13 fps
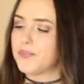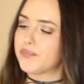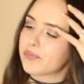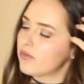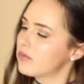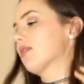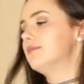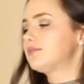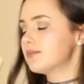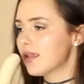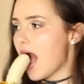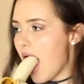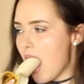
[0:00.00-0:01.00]
if
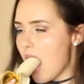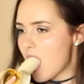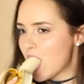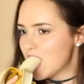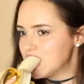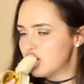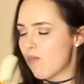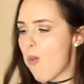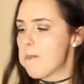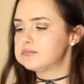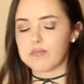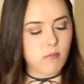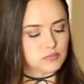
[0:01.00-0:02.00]
I'm gonna eat a banana,
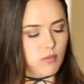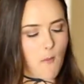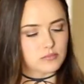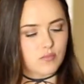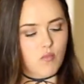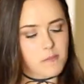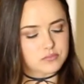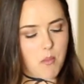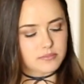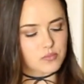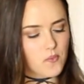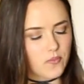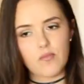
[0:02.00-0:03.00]
that's 1 point.
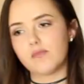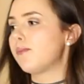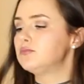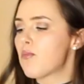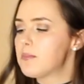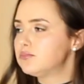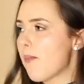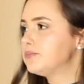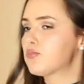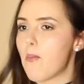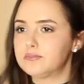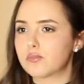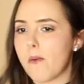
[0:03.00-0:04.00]
And I would
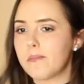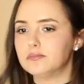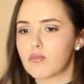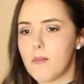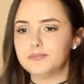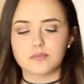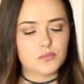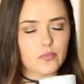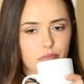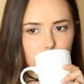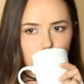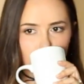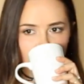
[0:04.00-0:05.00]
do, depending
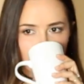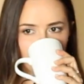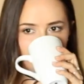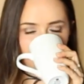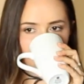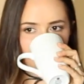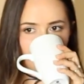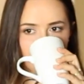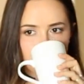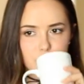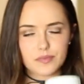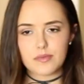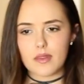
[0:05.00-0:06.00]
on how many calories I was
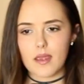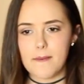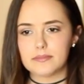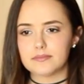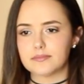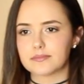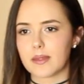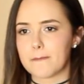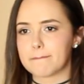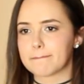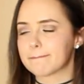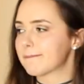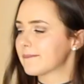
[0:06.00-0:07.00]
gonna consume that
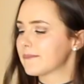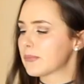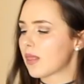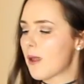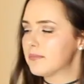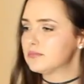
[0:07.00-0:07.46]
day. So if I was gonna do